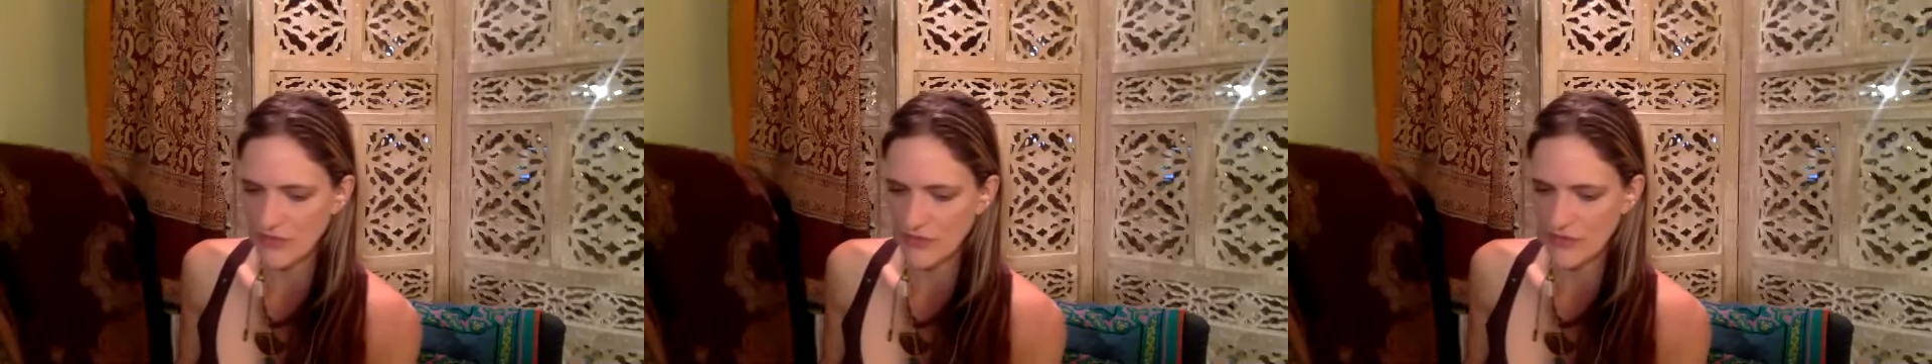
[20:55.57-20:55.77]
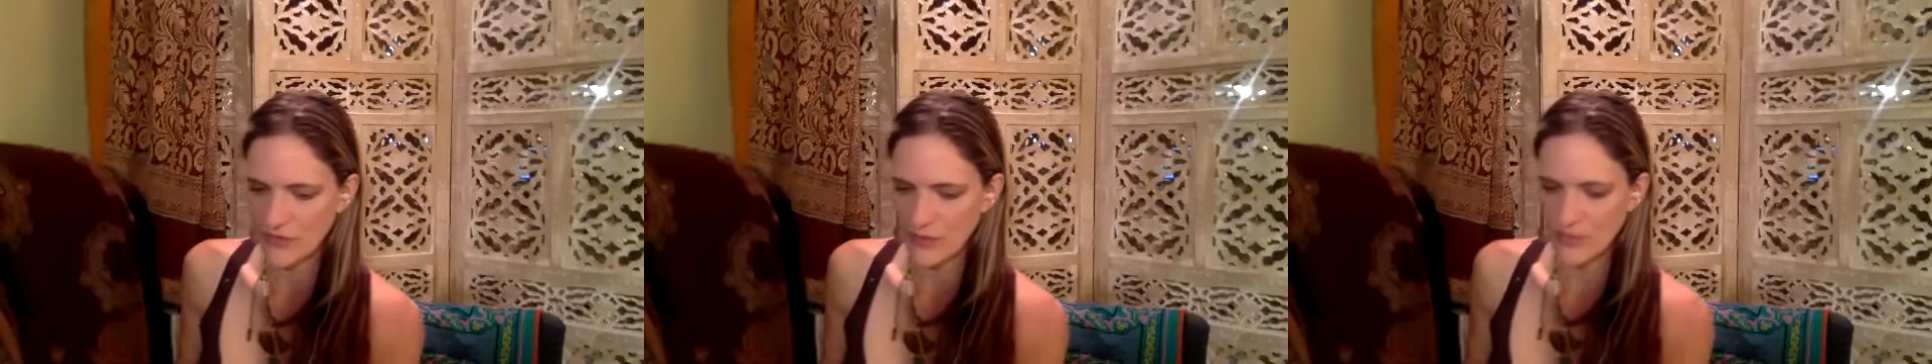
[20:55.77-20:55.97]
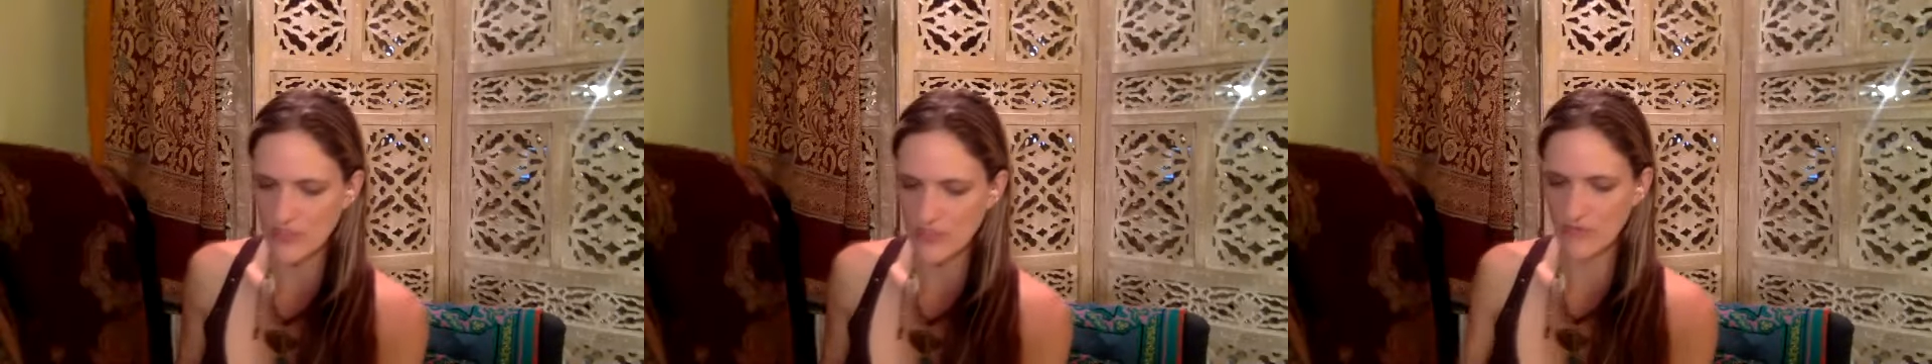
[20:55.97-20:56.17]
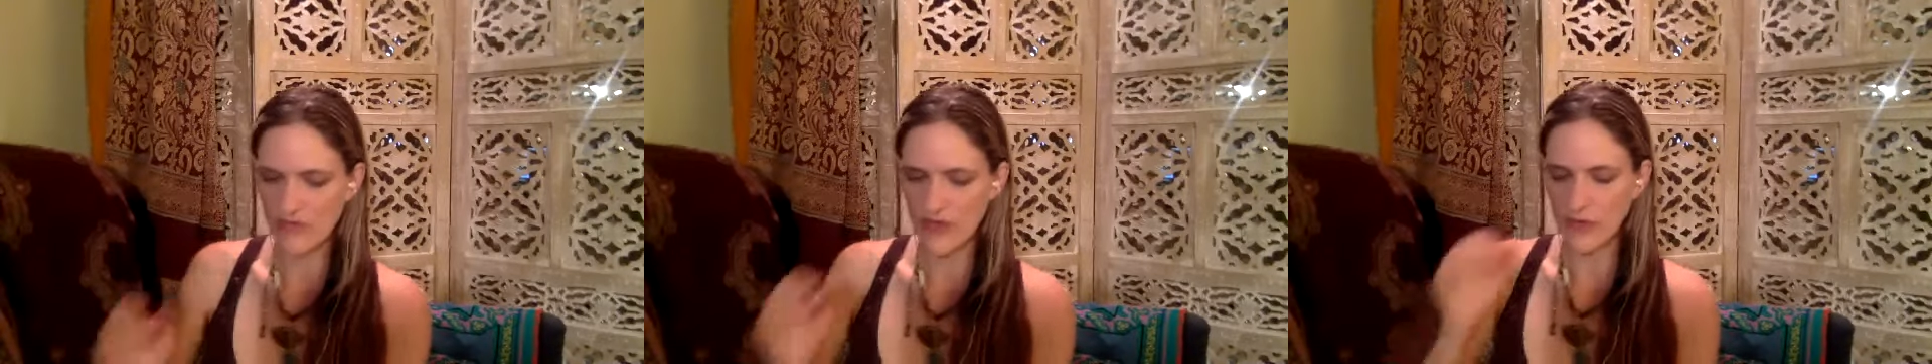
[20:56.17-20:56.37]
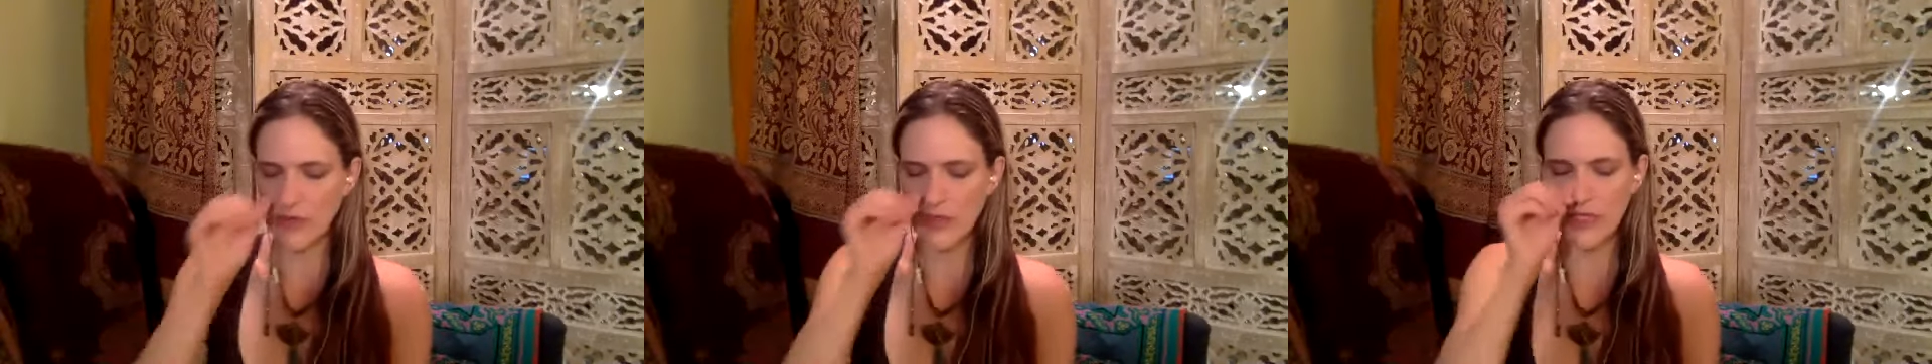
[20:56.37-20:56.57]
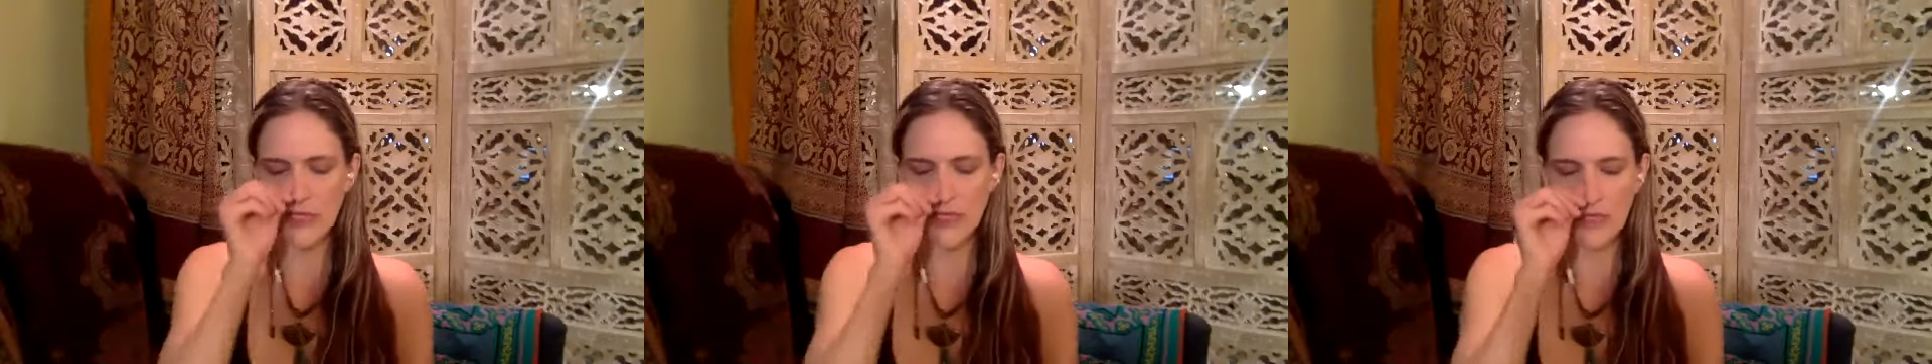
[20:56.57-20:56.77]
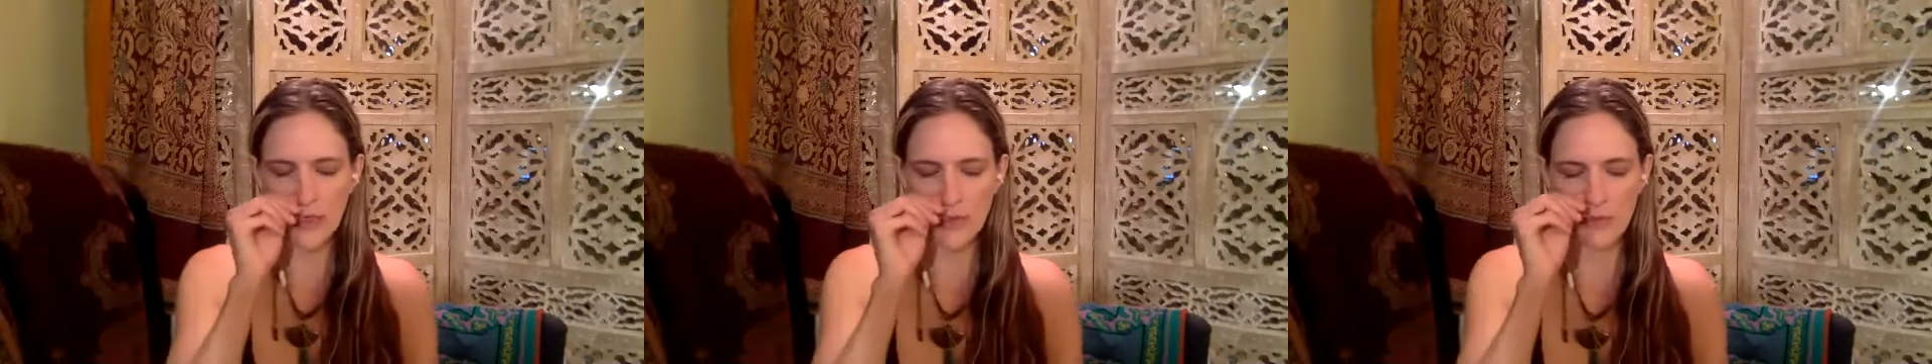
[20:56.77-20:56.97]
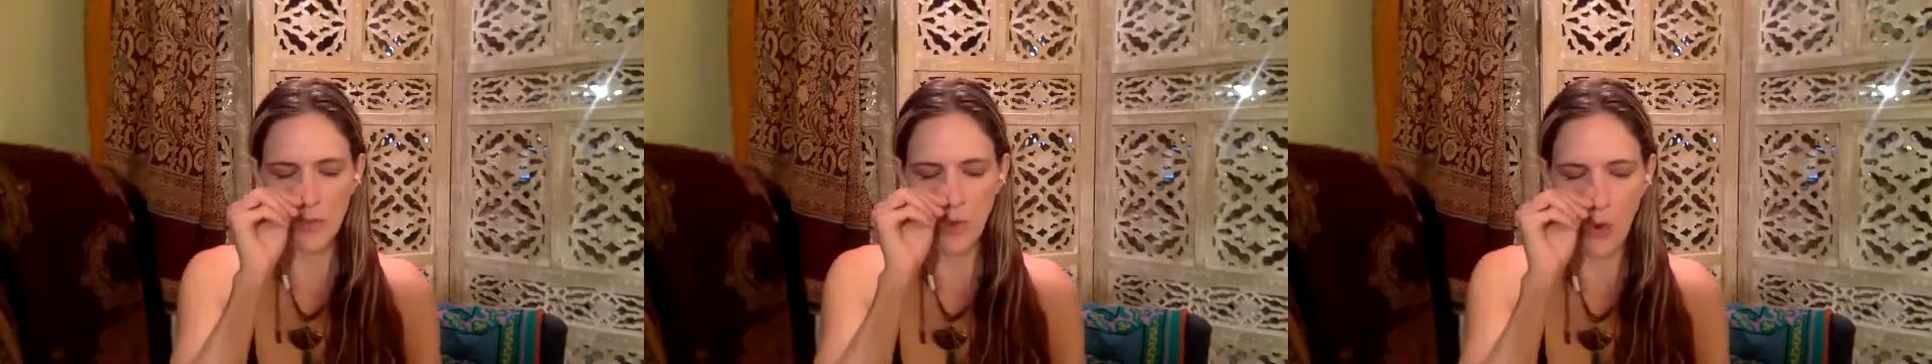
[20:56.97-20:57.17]
there was a very
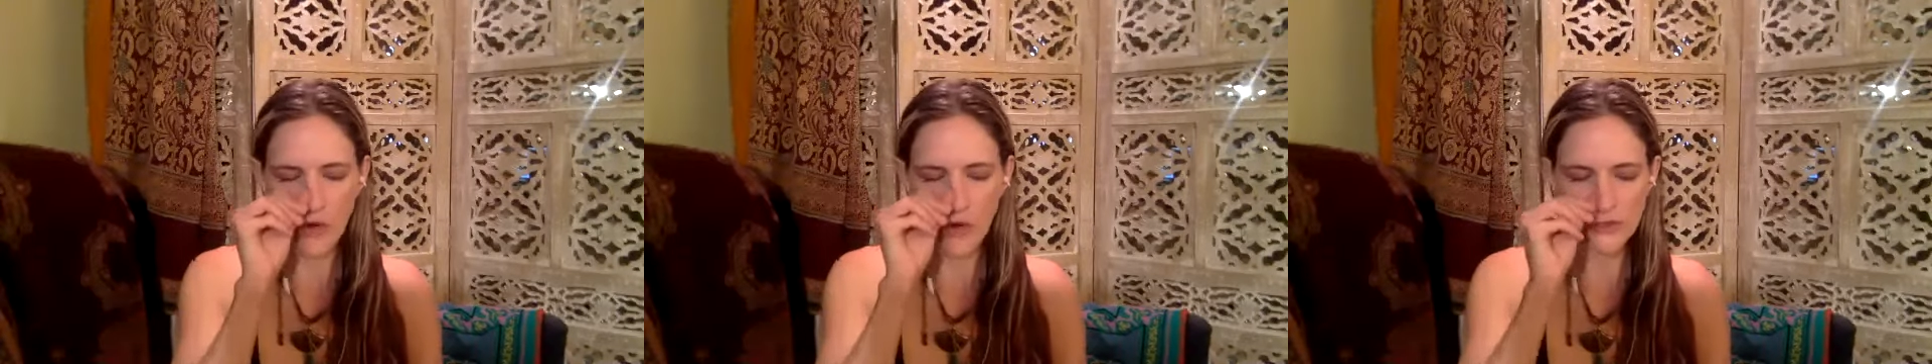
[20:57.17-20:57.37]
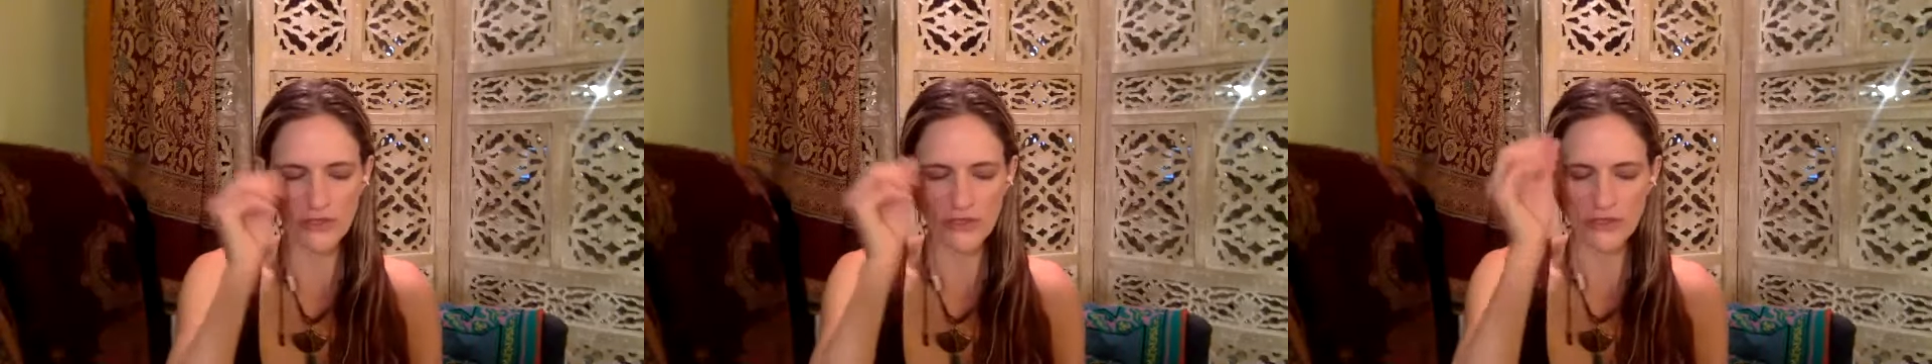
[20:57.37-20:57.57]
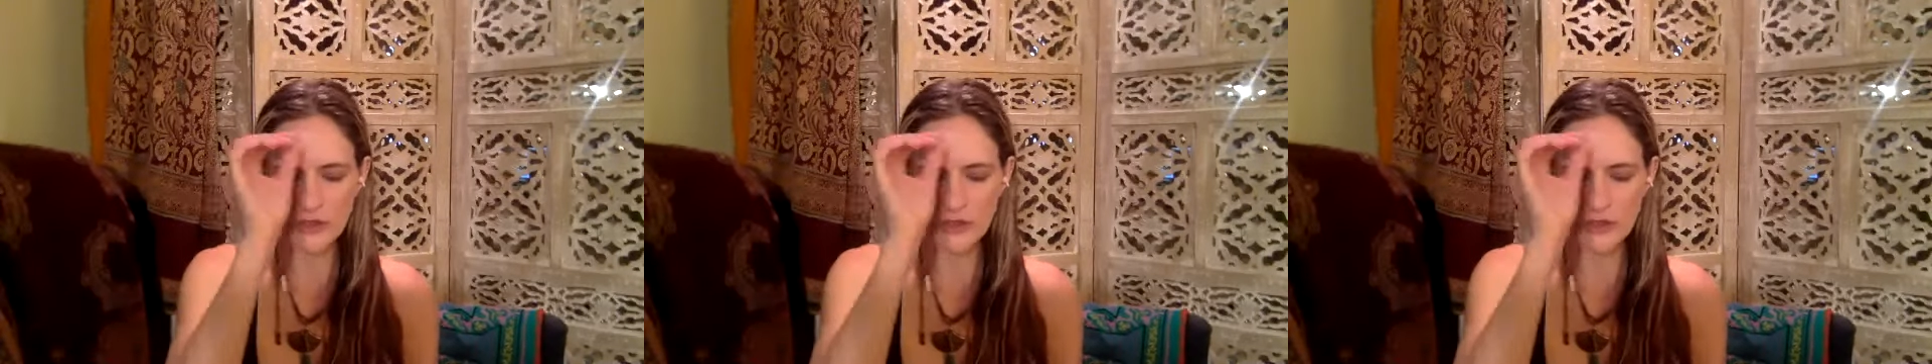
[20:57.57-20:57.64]
important,